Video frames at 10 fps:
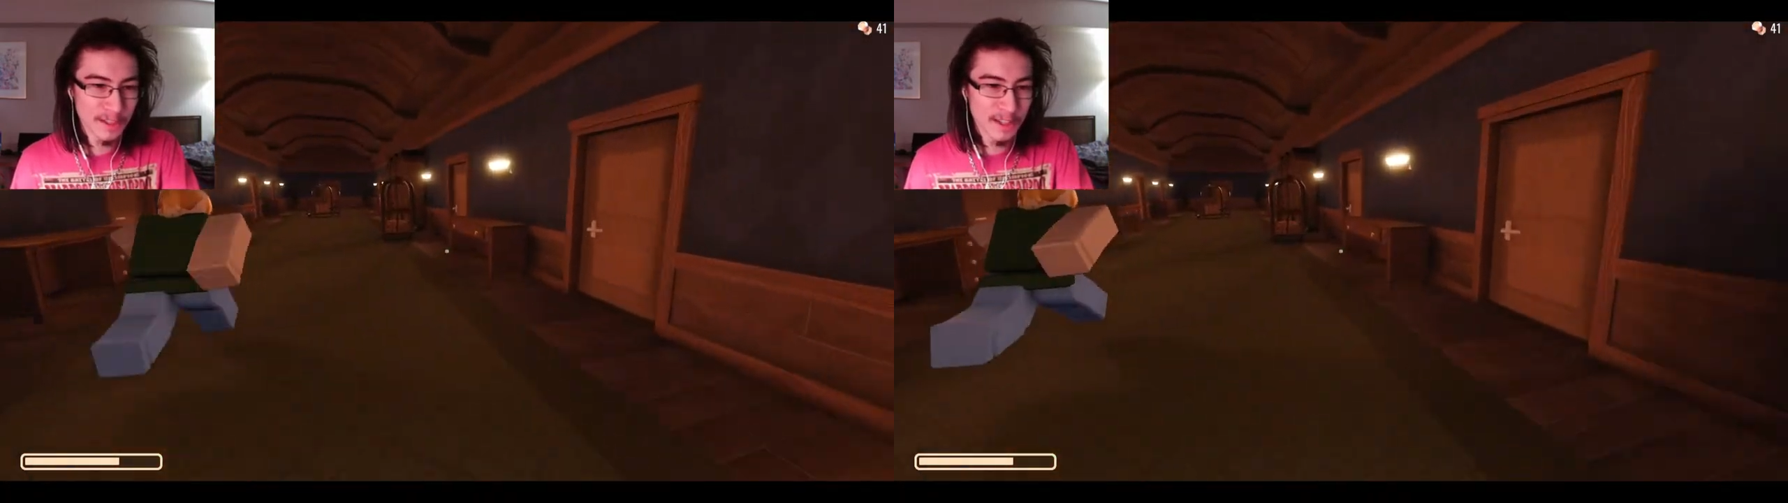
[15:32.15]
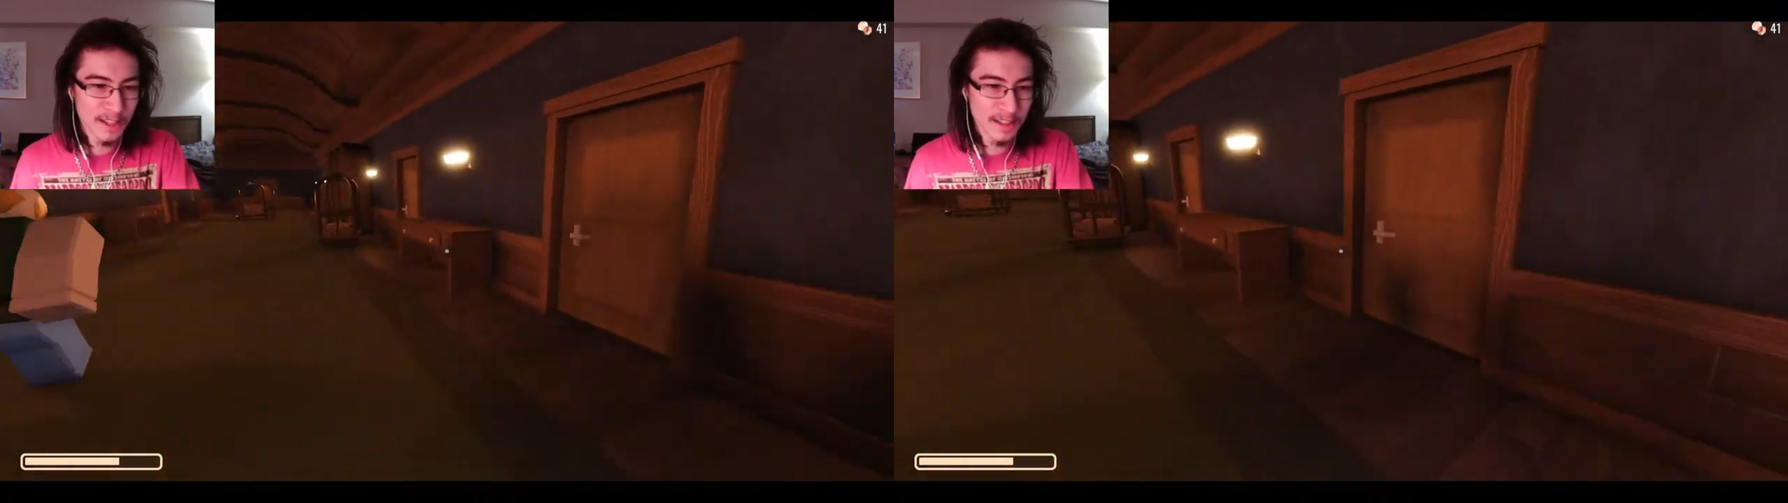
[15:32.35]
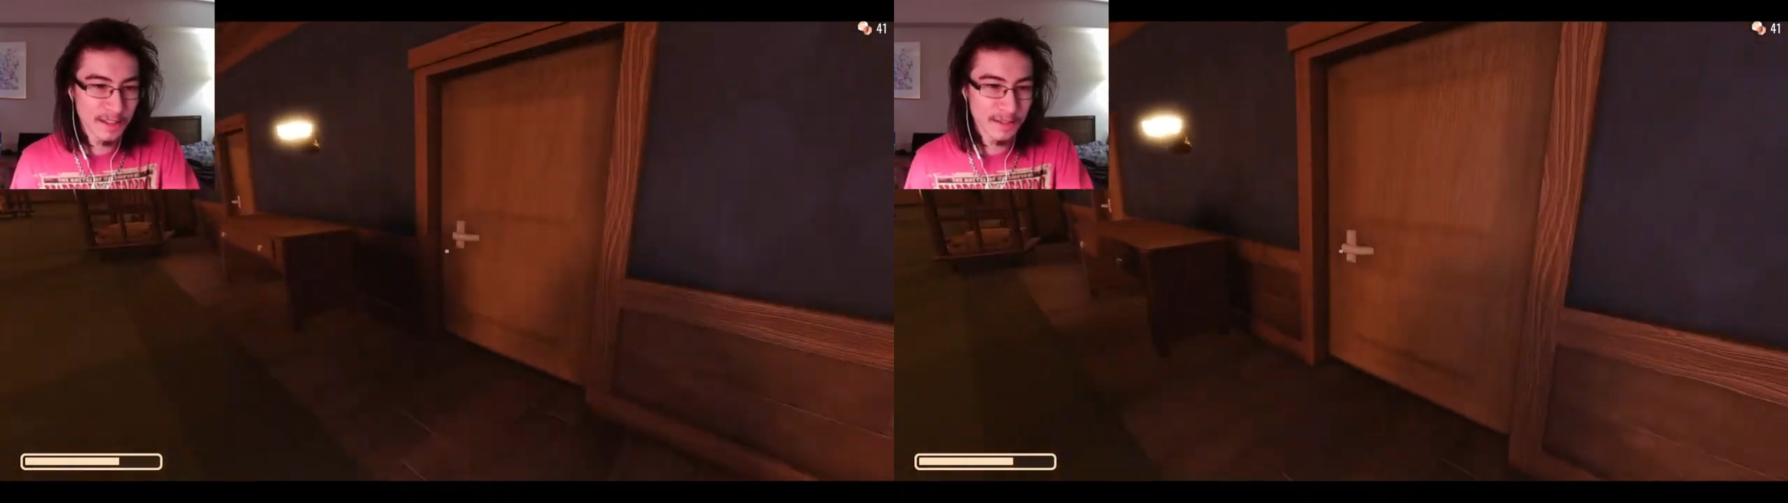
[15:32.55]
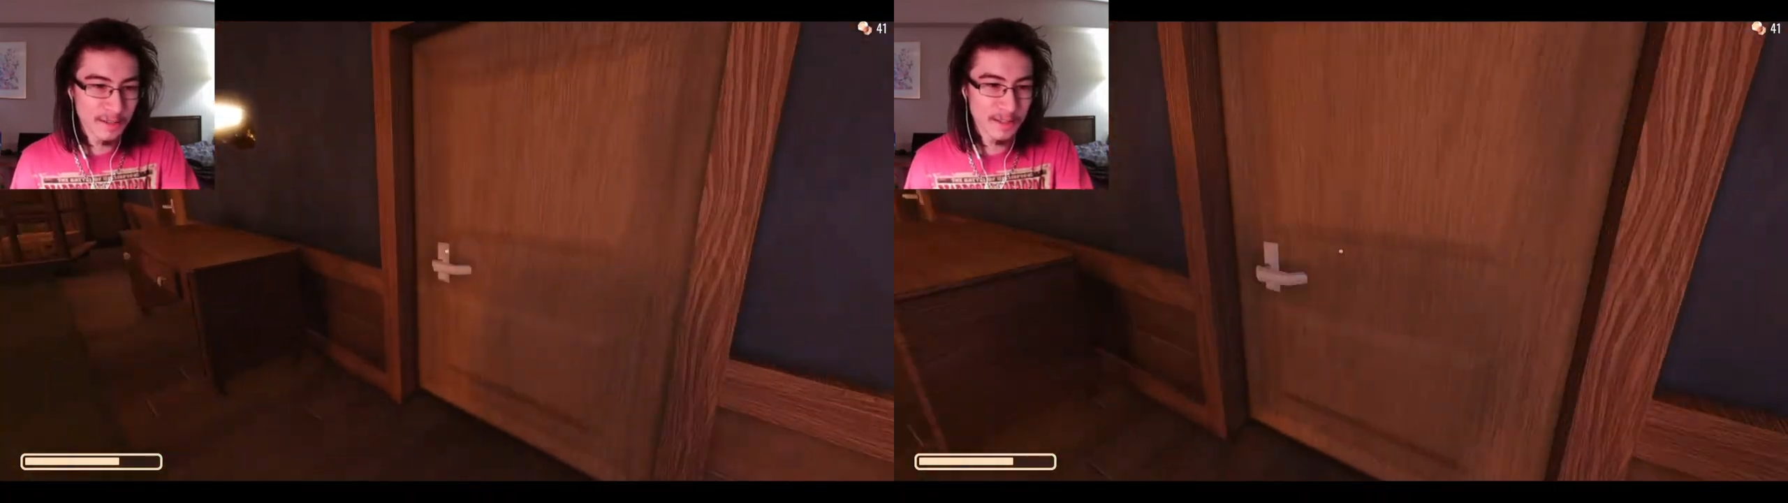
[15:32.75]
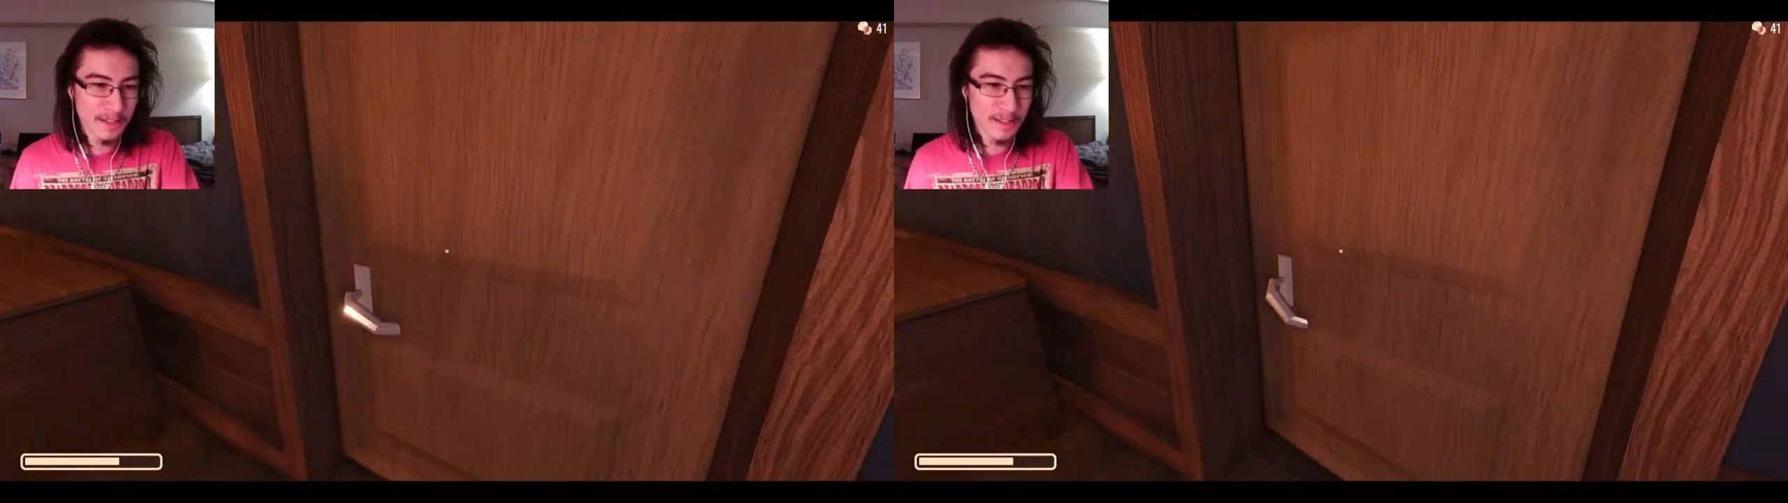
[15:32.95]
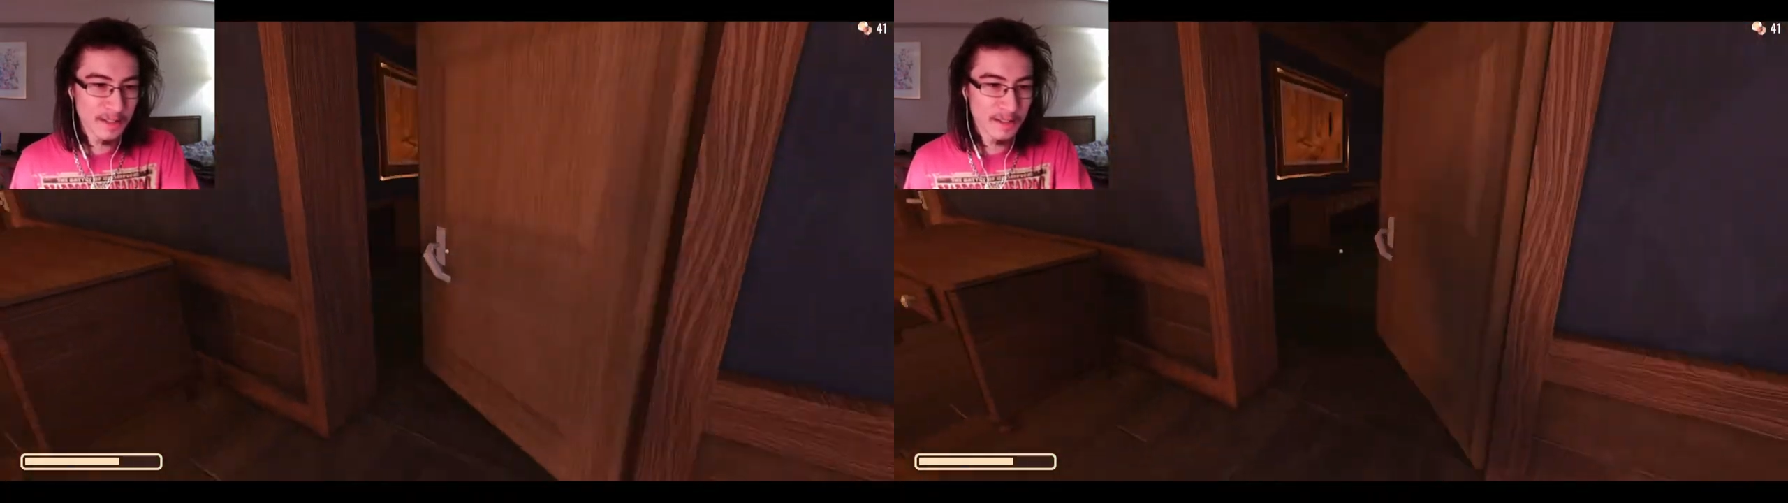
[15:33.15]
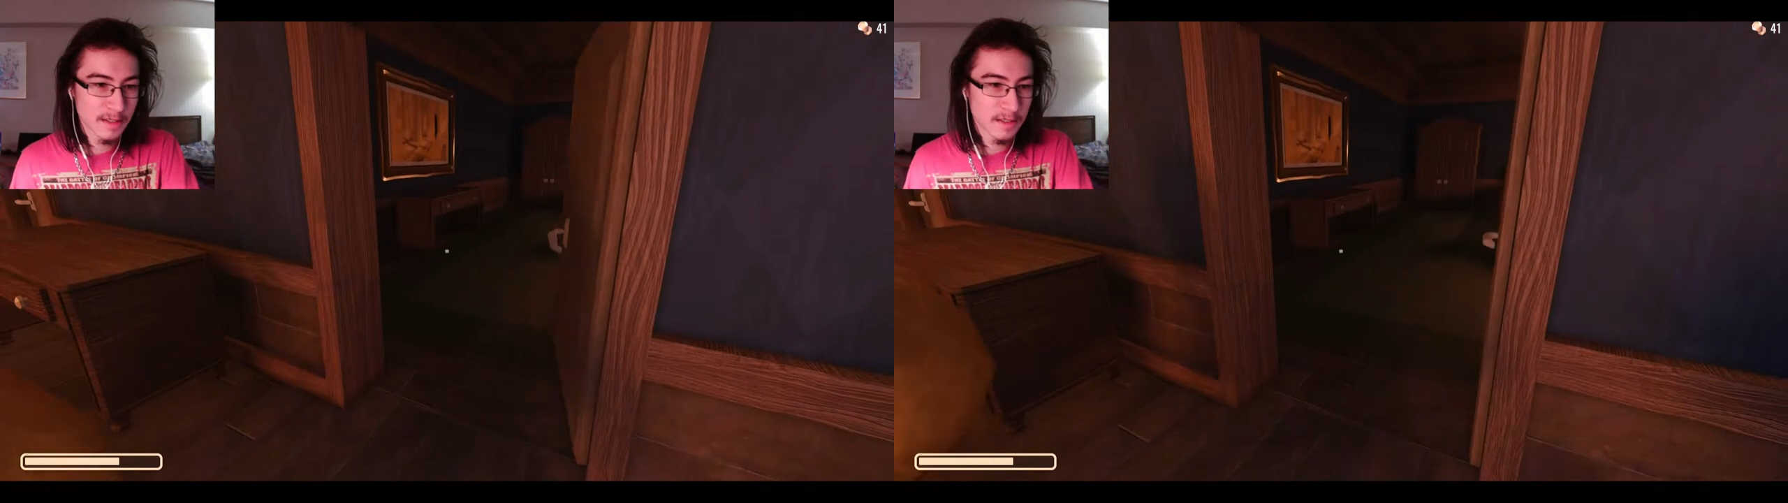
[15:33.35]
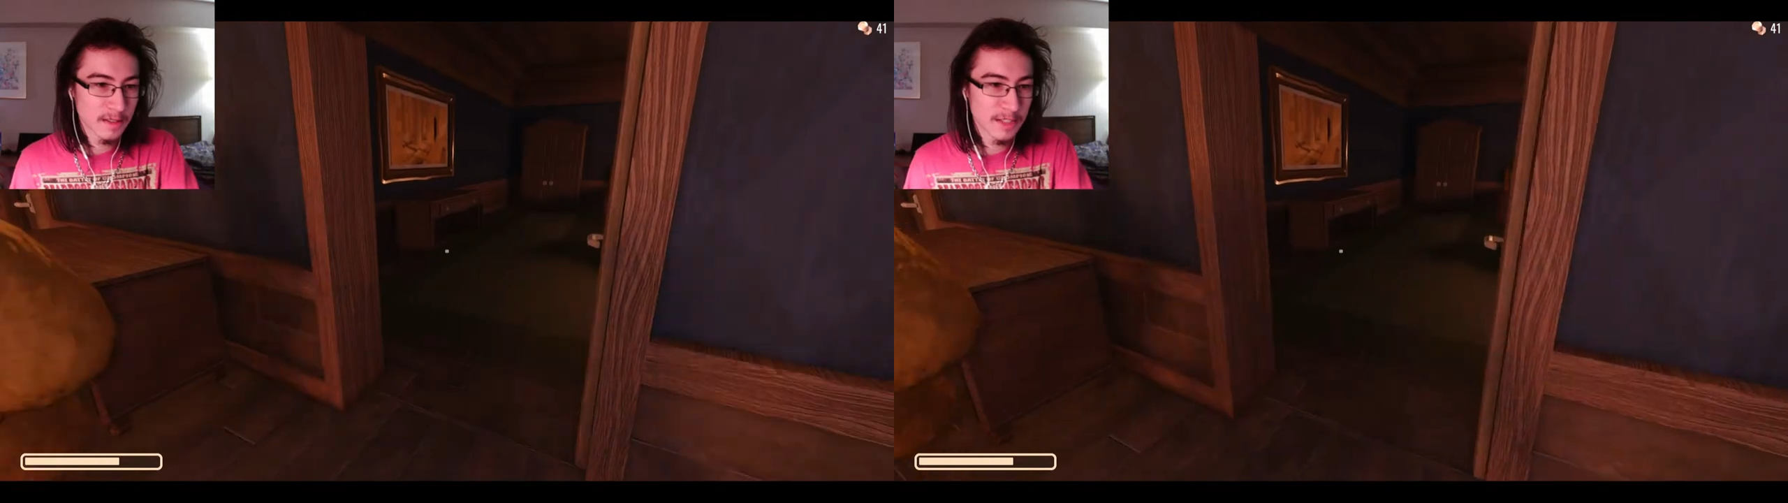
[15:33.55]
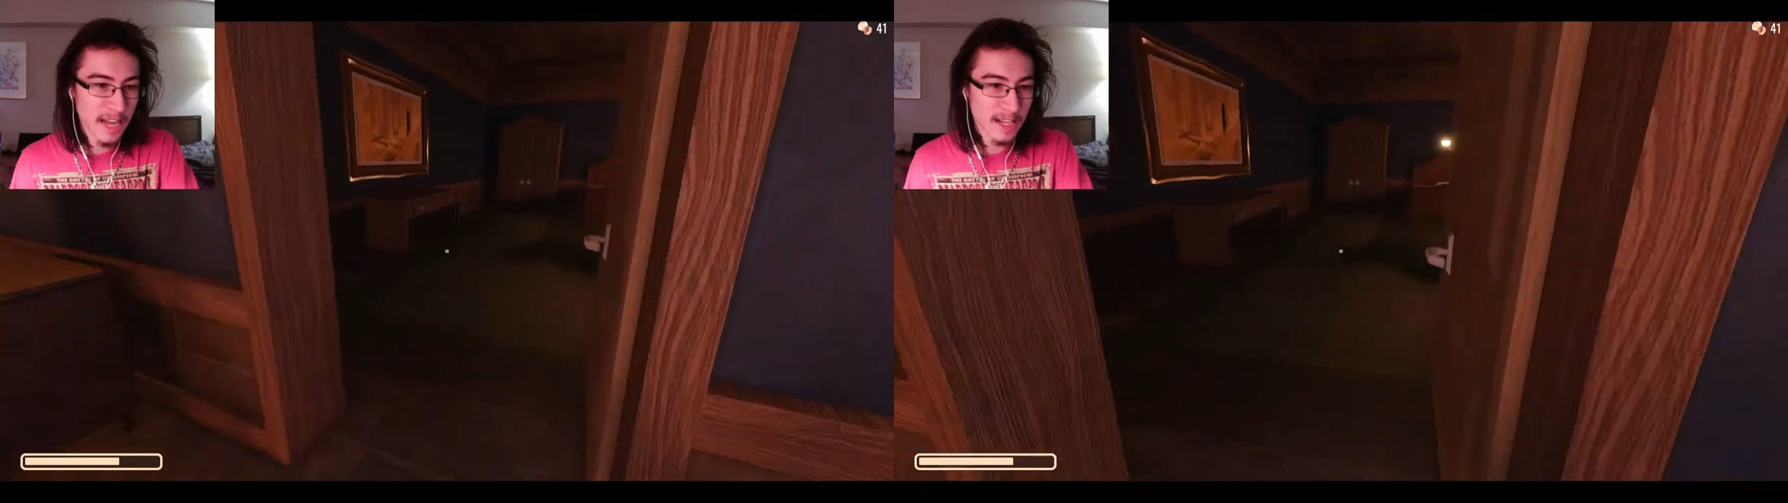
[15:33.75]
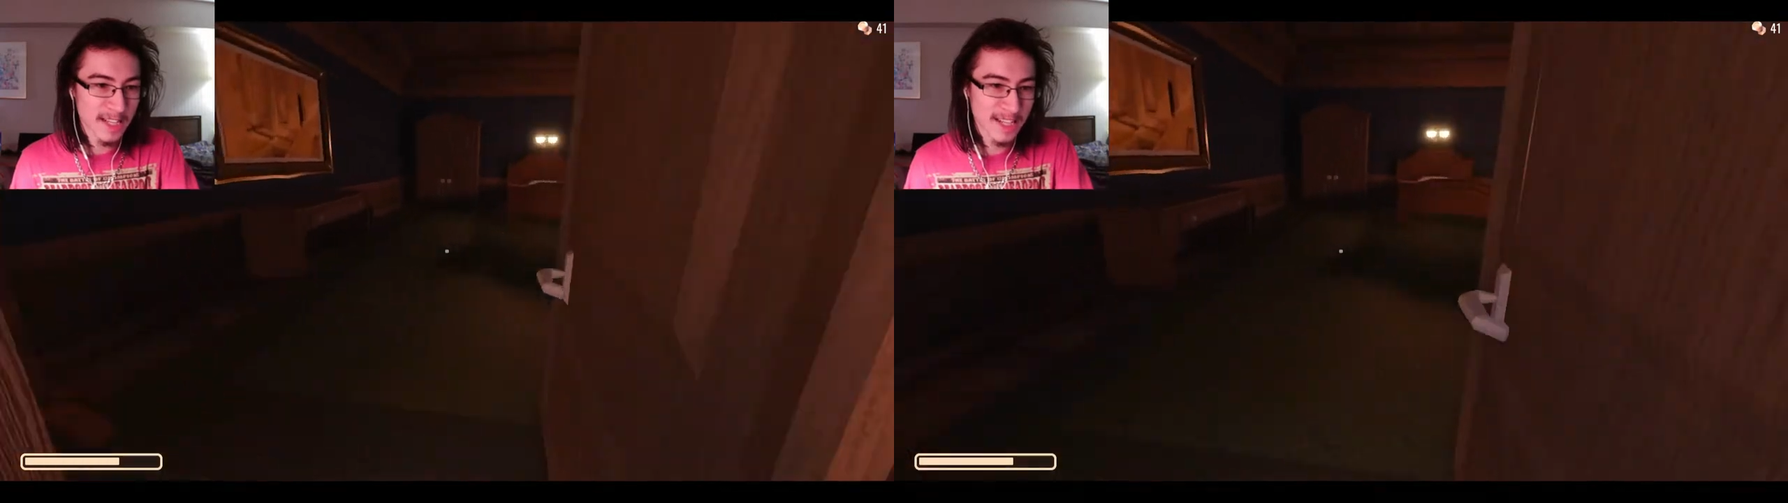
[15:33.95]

And then there's Jack!